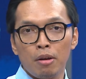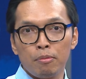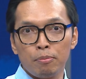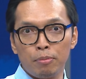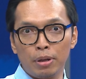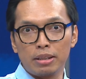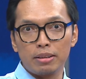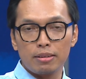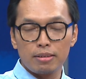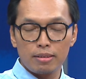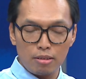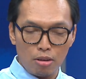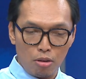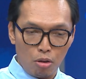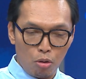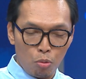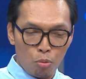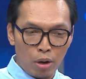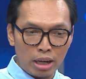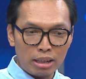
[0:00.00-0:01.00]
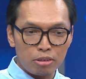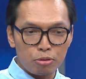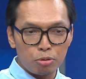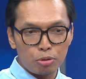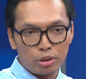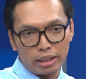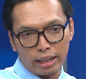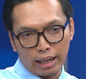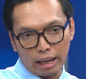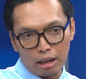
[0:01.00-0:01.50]
But what
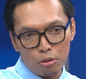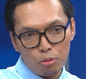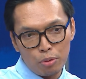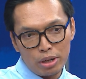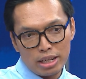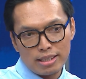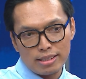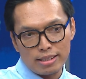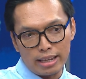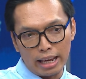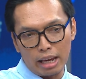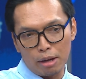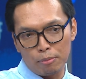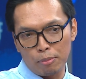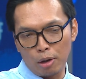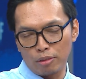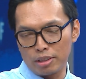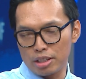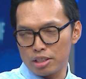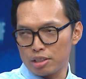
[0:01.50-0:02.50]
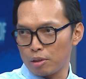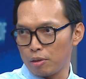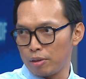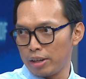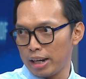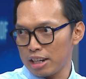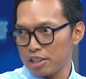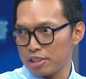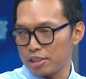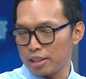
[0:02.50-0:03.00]
can we say about this
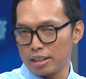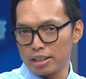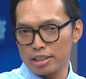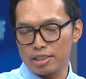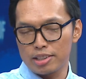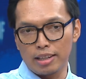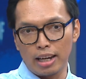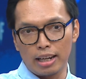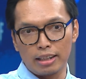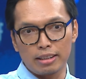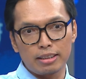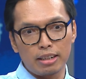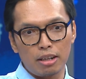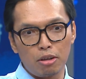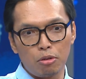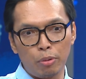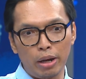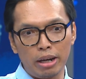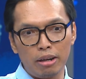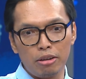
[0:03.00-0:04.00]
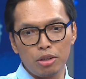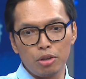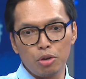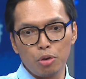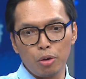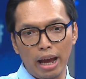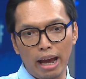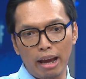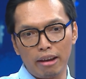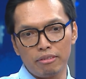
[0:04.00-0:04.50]
connection is that when you
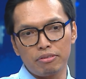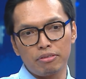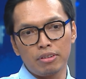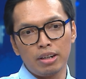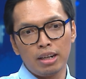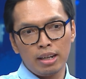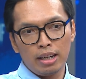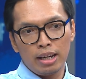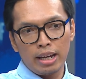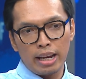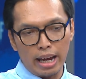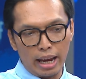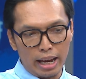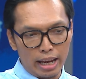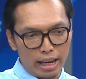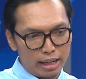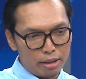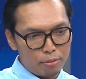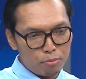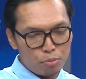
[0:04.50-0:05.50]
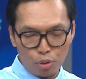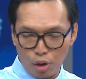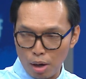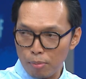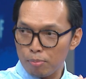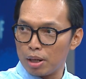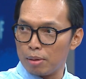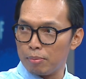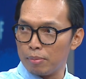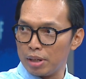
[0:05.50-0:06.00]
have a
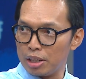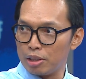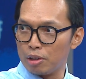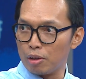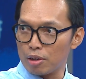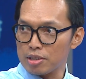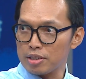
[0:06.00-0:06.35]
problem in your